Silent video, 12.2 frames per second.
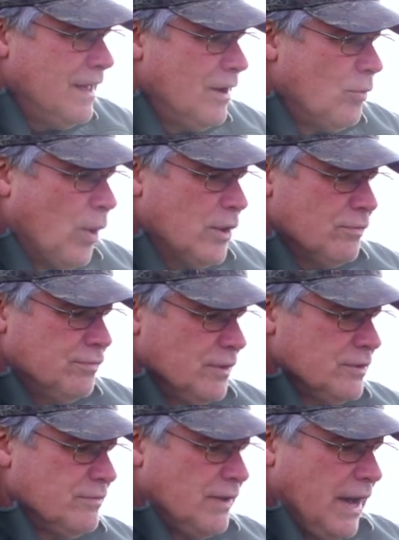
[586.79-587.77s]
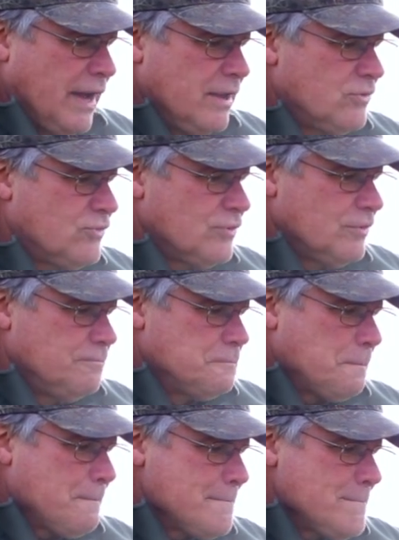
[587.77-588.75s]
wonderful device,
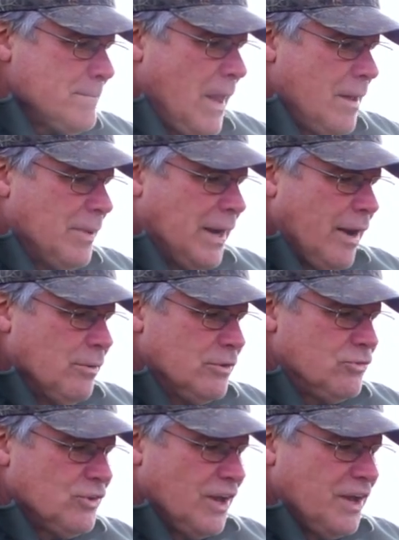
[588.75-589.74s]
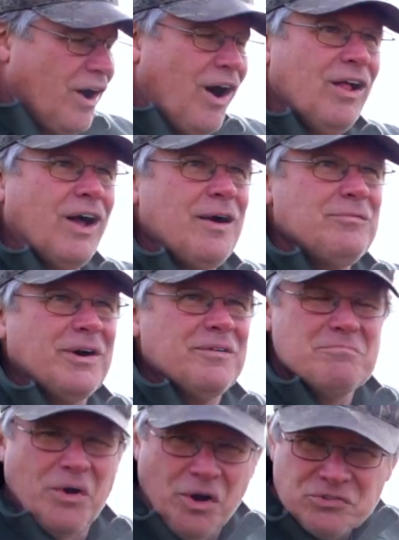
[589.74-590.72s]
but I would say
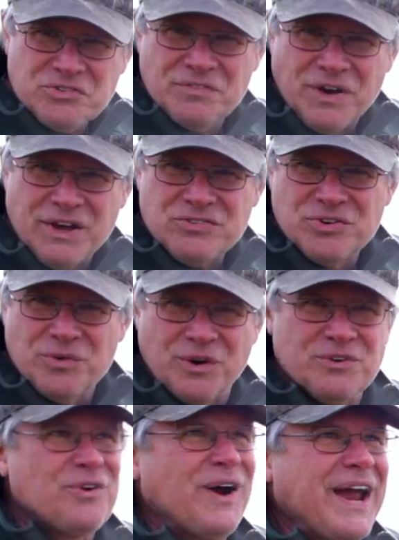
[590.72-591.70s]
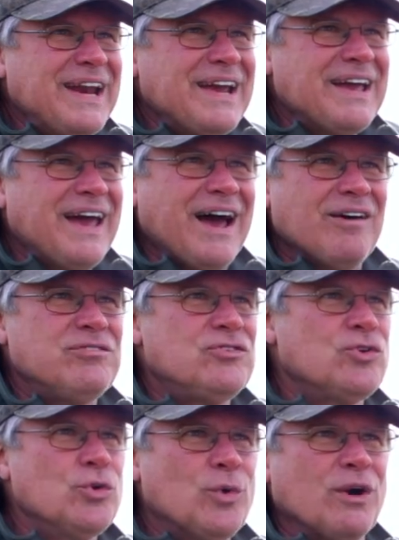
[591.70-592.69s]
most of us who are training have
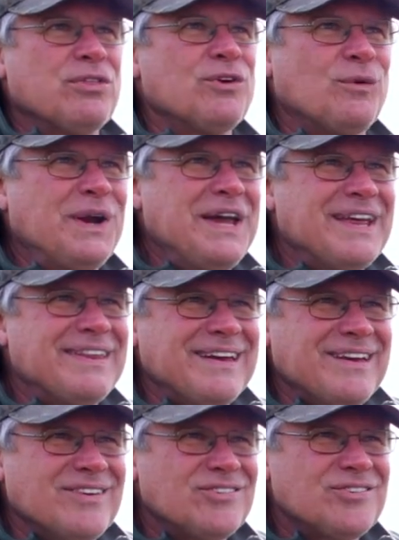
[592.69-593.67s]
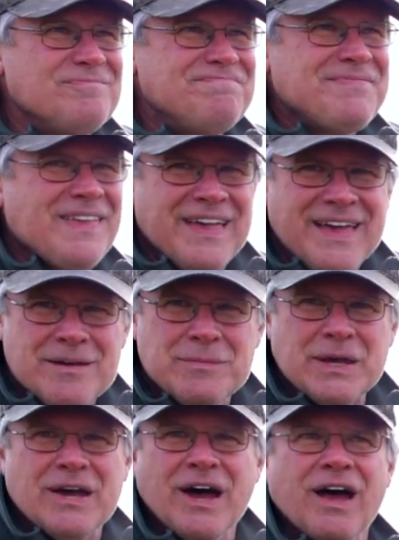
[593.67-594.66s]
2 or 3 of these,
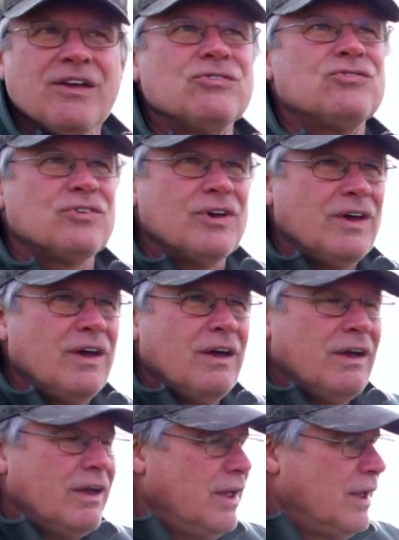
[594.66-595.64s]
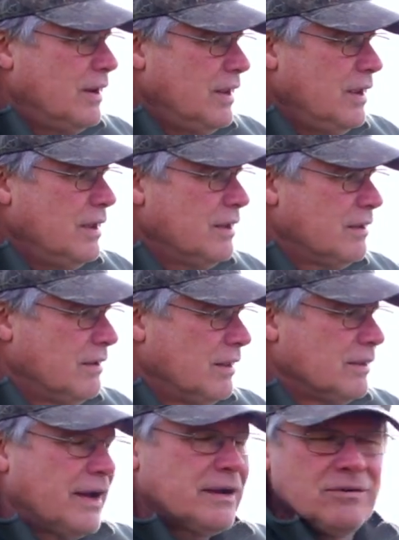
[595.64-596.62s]
because any
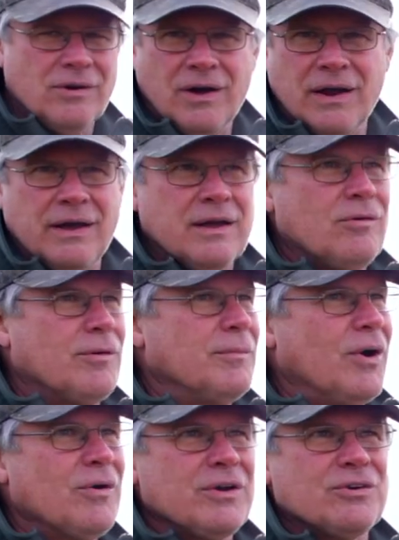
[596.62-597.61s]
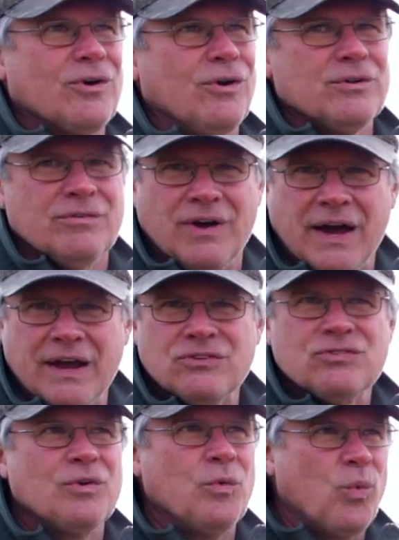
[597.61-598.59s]
electronic remote control
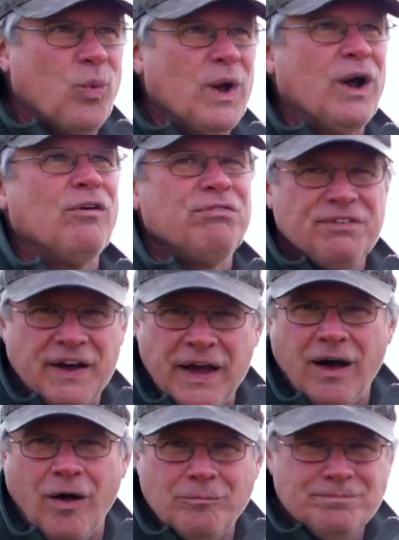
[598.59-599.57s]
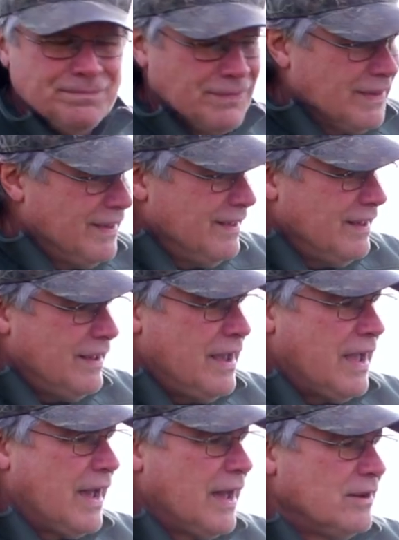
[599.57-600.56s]
device will fail
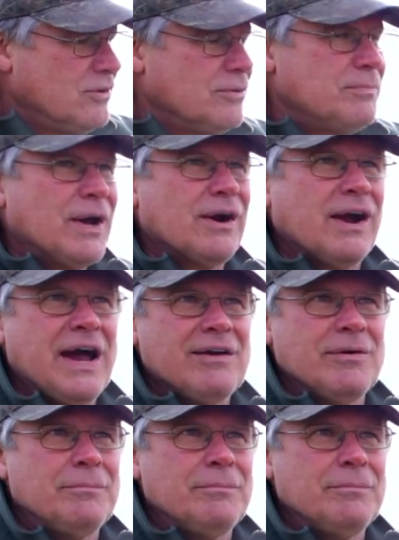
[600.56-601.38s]
and you'd better have a